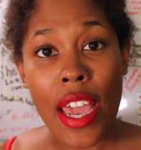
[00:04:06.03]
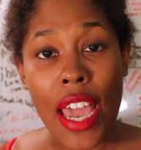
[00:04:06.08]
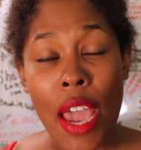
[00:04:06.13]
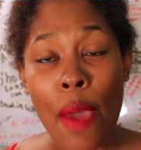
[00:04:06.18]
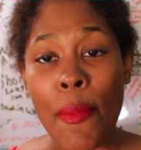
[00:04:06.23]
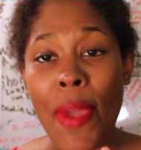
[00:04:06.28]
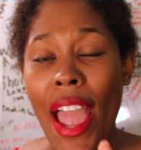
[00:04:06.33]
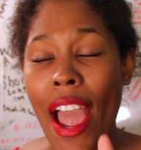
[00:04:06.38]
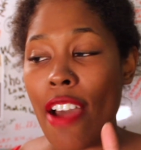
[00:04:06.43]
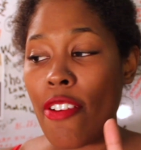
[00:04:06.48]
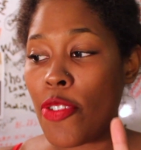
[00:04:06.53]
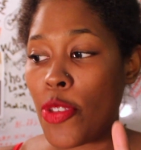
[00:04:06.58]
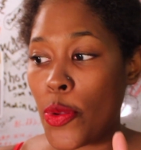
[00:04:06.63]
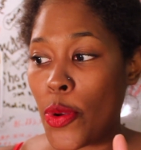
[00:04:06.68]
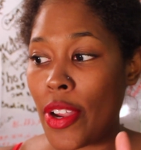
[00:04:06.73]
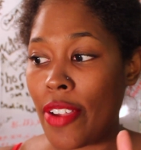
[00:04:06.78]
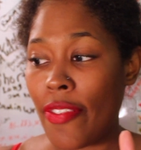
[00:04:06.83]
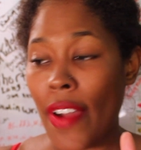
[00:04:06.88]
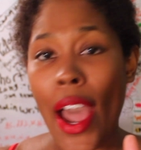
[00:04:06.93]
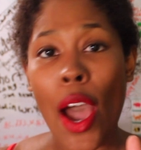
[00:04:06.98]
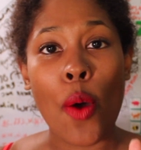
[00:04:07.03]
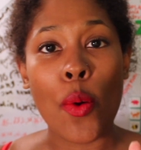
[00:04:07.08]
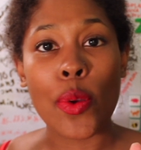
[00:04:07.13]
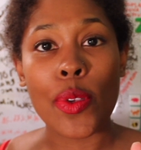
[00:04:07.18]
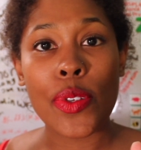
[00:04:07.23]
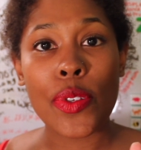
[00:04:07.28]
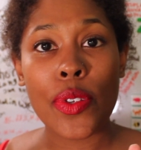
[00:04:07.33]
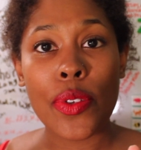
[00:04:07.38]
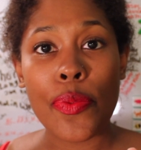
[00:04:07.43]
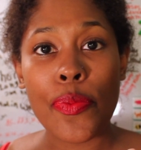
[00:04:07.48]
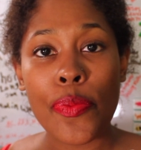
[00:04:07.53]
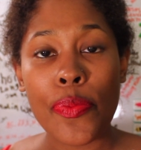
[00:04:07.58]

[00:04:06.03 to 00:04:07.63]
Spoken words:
and we have 3 vowels.